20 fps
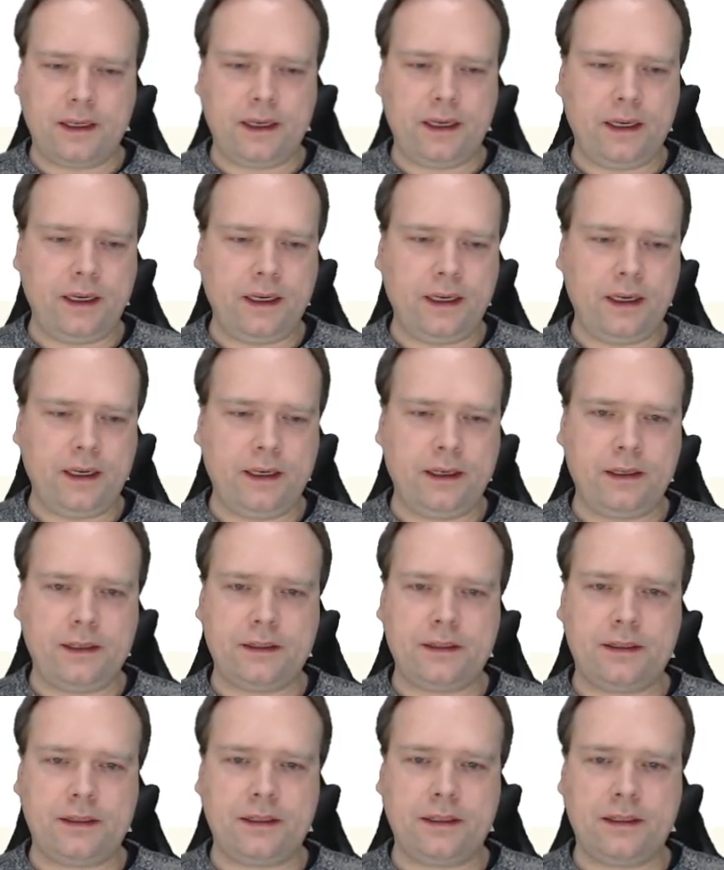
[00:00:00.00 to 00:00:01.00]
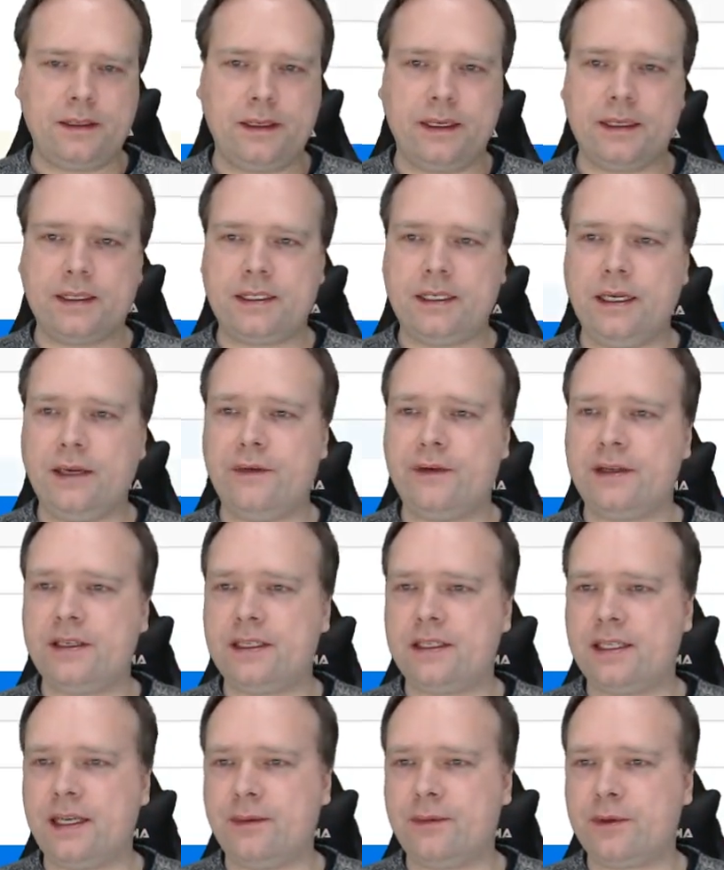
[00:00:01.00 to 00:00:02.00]
And let us see if
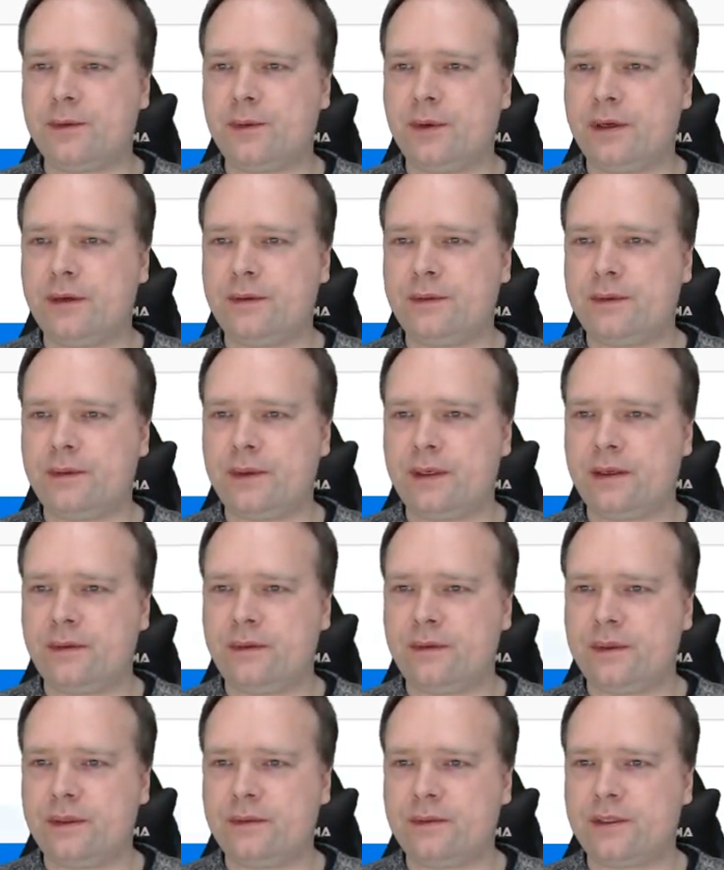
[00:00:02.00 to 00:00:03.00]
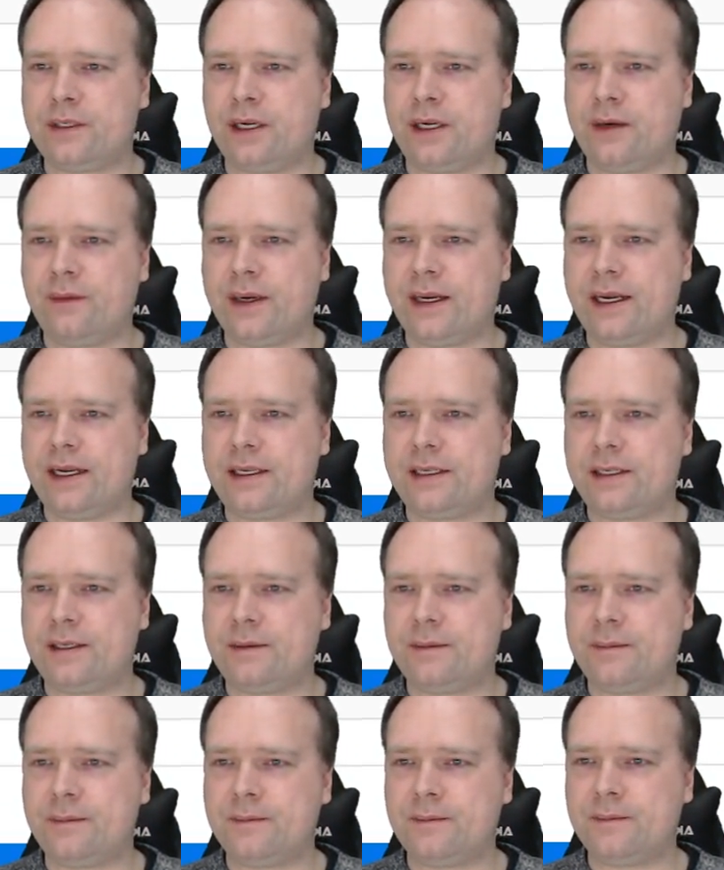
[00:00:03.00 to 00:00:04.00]
it's the same result we
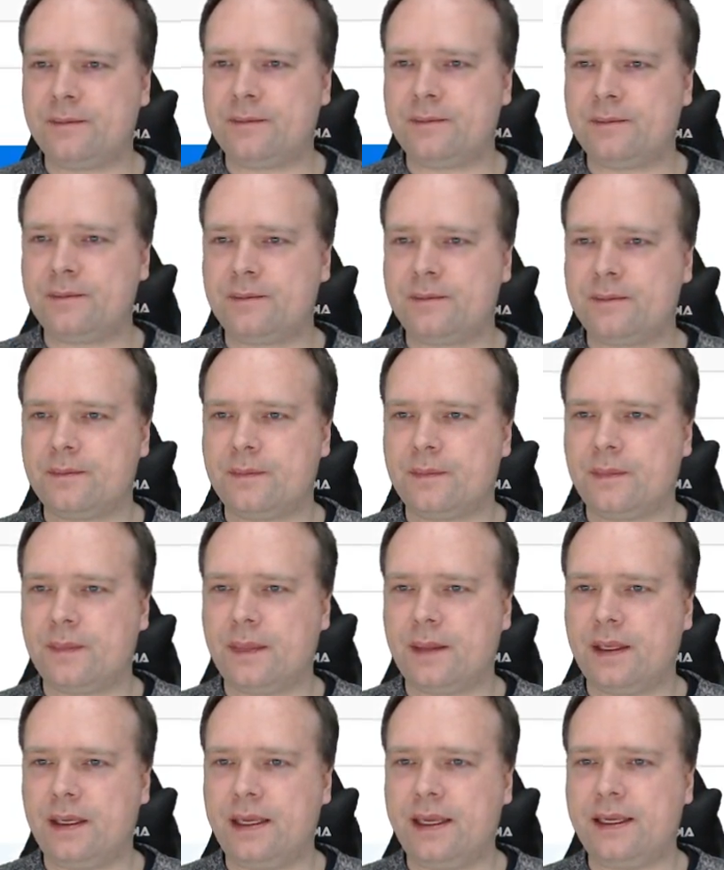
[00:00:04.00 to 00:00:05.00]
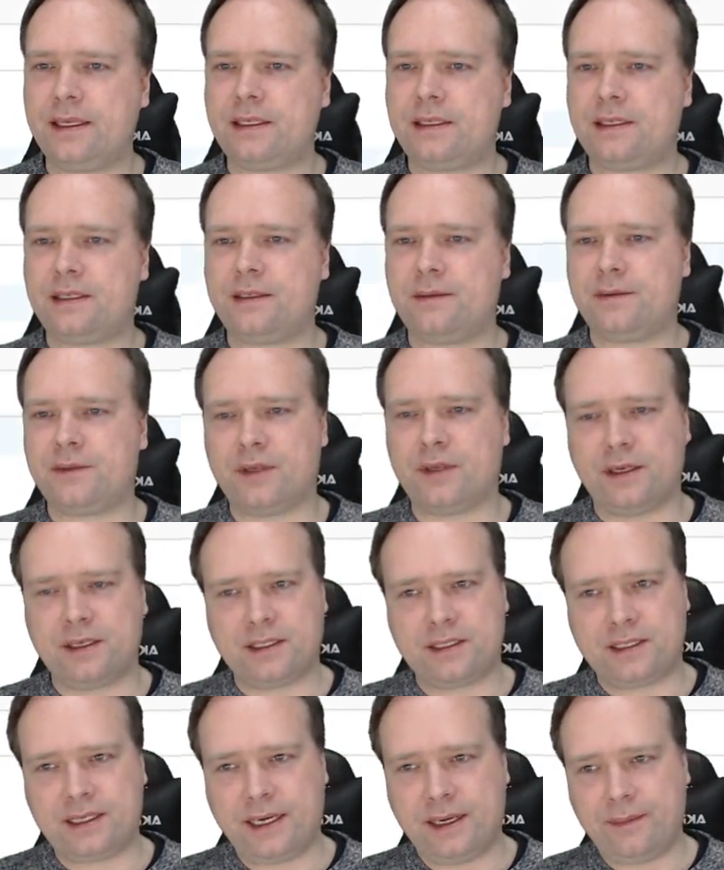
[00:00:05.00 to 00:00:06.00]
get. Yes, the
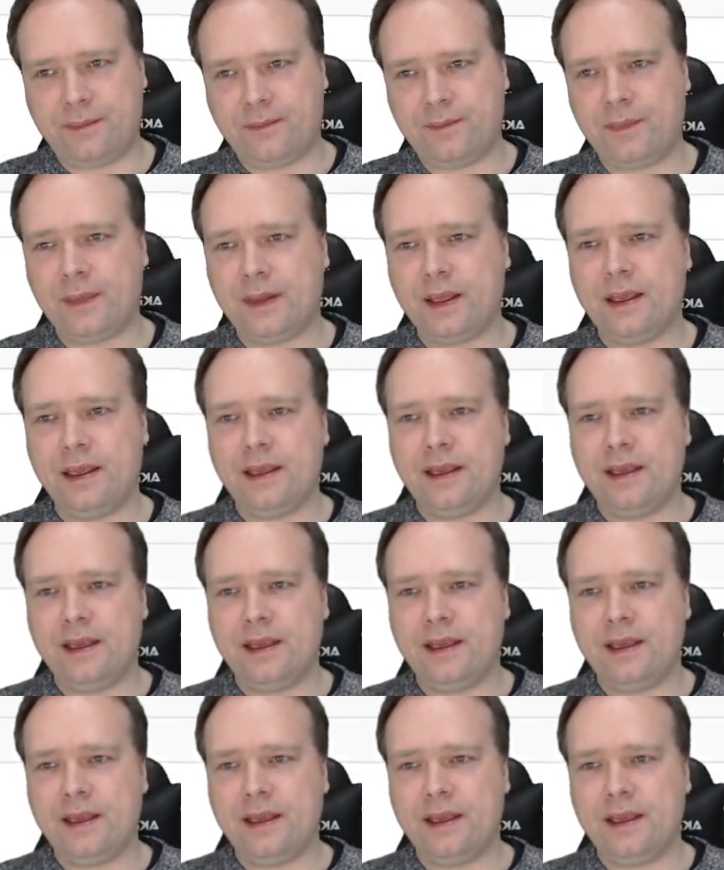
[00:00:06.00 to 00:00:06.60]
result is the same.